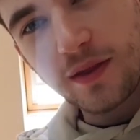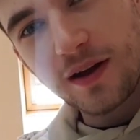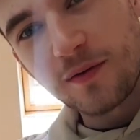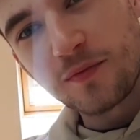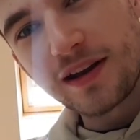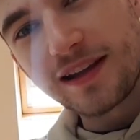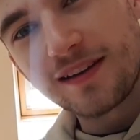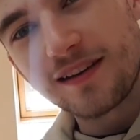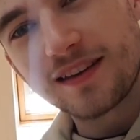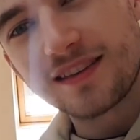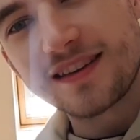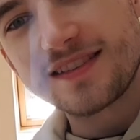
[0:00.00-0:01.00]
I really
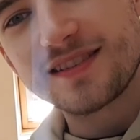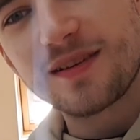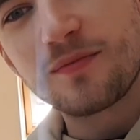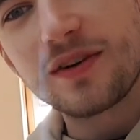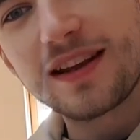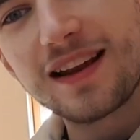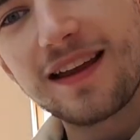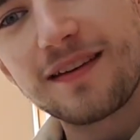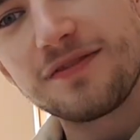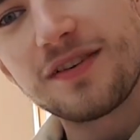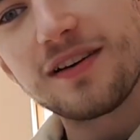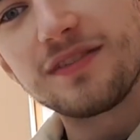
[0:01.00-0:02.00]
like this. I'm really glad I
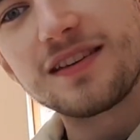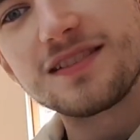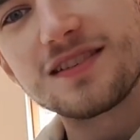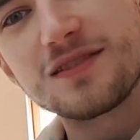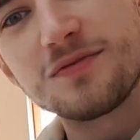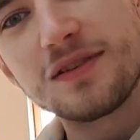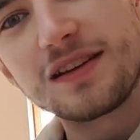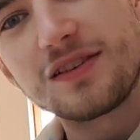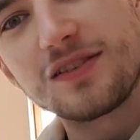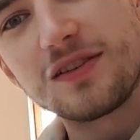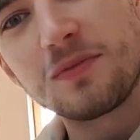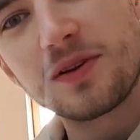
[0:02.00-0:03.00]
found this. It's really
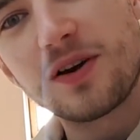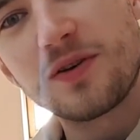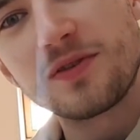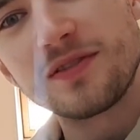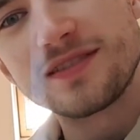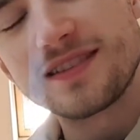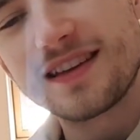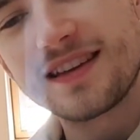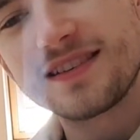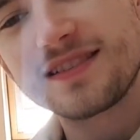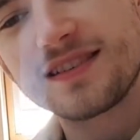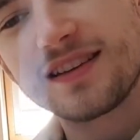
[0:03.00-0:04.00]
good. I'm going to hold on to
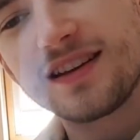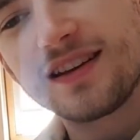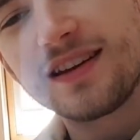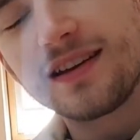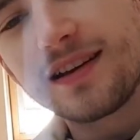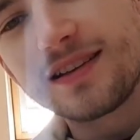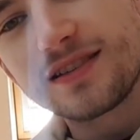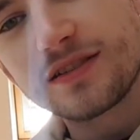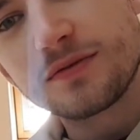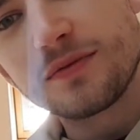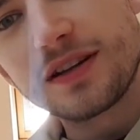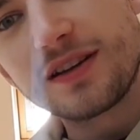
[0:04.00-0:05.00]
this. This is
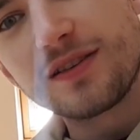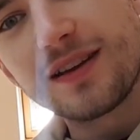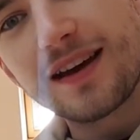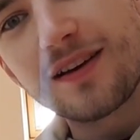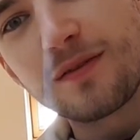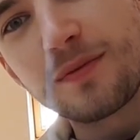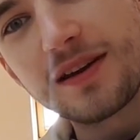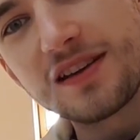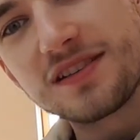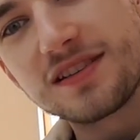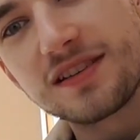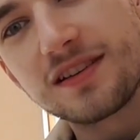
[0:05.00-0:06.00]
a really good Lego
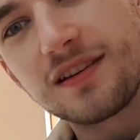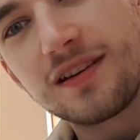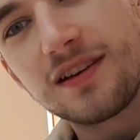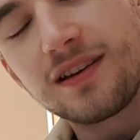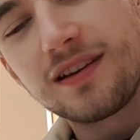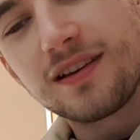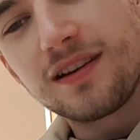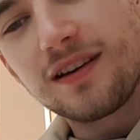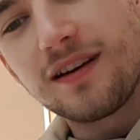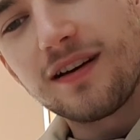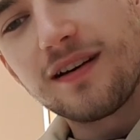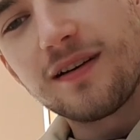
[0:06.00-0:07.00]
piece.
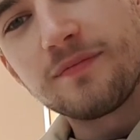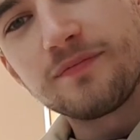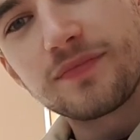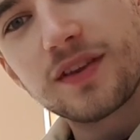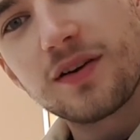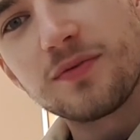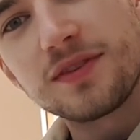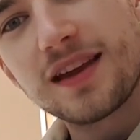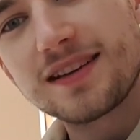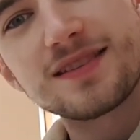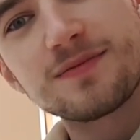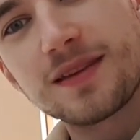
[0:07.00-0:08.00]
Um, I
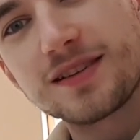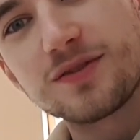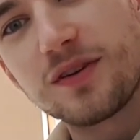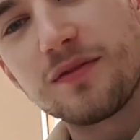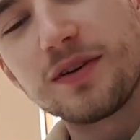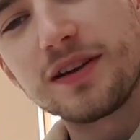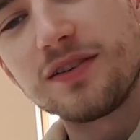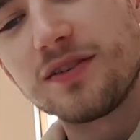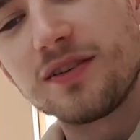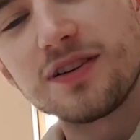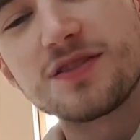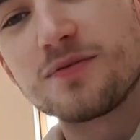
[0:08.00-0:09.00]
that's, that's all I've really
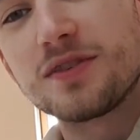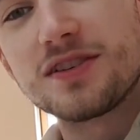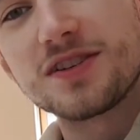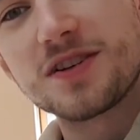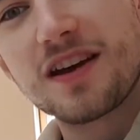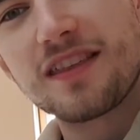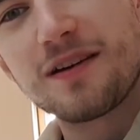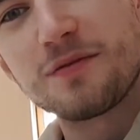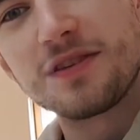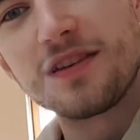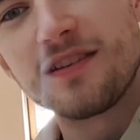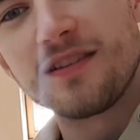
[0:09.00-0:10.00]
got. I just wanted to share that
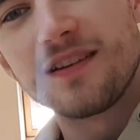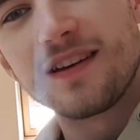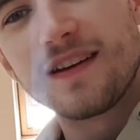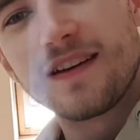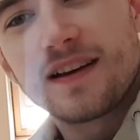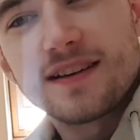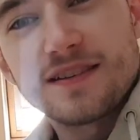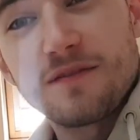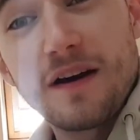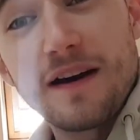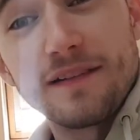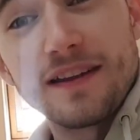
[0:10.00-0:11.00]
with you because I
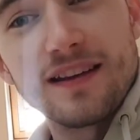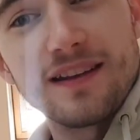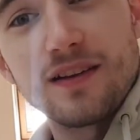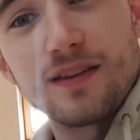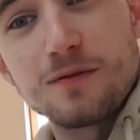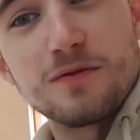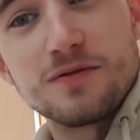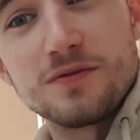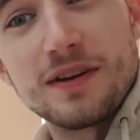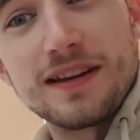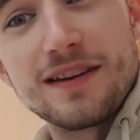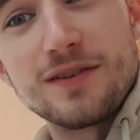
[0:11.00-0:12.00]
found it and I thought it was
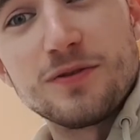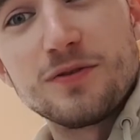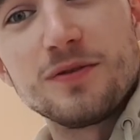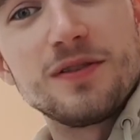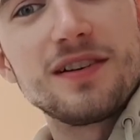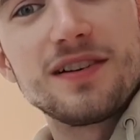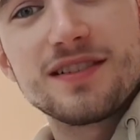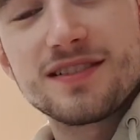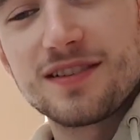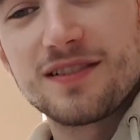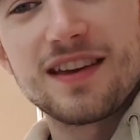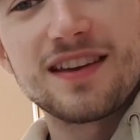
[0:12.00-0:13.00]
really cool.
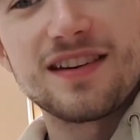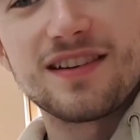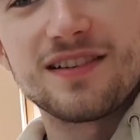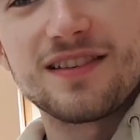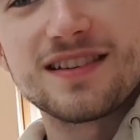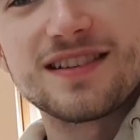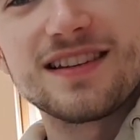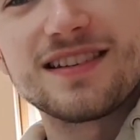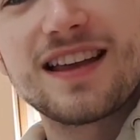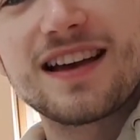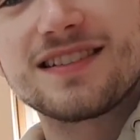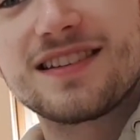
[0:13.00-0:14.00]
So there you go. There's the,
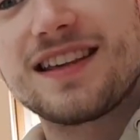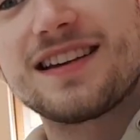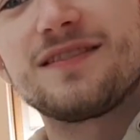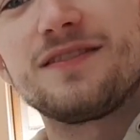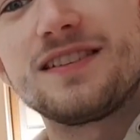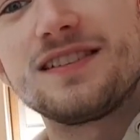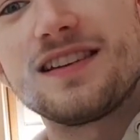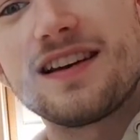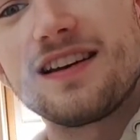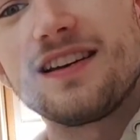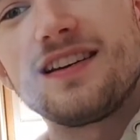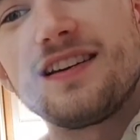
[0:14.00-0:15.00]
that's, that's for today.